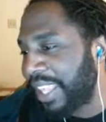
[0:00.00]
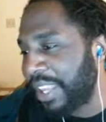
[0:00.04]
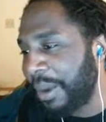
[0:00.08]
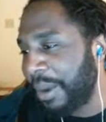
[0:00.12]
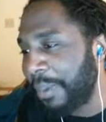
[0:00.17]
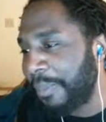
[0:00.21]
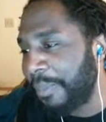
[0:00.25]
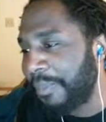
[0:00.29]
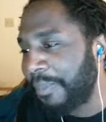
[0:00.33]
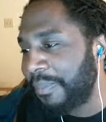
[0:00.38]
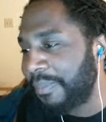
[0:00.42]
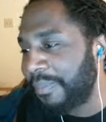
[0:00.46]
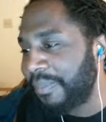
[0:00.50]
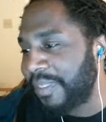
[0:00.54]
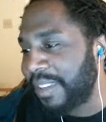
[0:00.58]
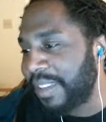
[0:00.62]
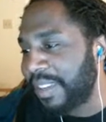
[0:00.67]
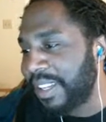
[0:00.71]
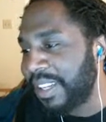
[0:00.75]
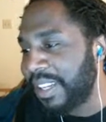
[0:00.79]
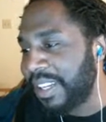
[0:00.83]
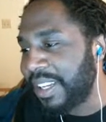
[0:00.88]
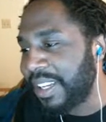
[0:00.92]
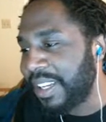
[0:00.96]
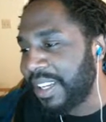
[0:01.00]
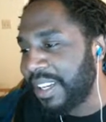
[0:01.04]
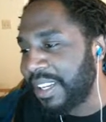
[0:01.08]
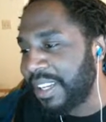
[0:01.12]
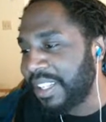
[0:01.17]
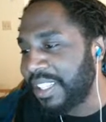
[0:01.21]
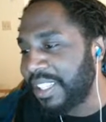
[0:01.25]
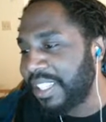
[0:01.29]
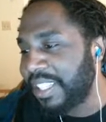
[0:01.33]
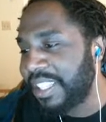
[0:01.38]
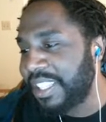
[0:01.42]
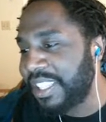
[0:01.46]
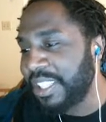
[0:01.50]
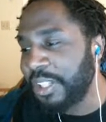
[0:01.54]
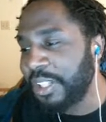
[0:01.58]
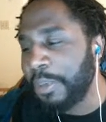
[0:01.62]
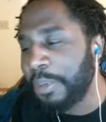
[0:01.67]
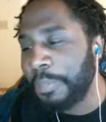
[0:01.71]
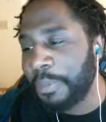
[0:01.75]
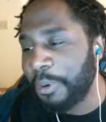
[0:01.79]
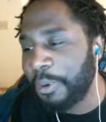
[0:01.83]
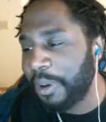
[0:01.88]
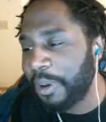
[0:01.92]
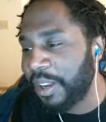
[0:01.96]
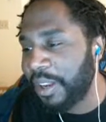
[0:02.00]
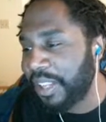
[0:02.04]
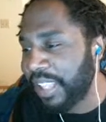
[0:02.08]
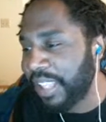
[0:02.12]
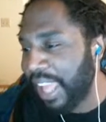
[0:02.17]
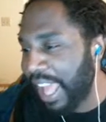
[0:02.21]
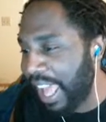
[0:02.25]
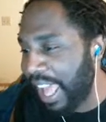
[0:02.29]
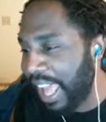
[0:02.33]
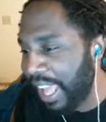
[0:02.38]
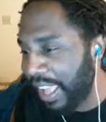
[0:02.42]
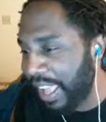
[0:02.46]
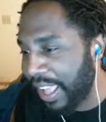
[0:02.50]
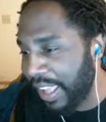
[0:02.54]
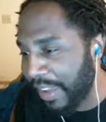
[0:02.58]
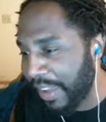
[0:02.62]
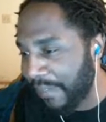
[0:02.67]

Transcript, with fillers: some super attack.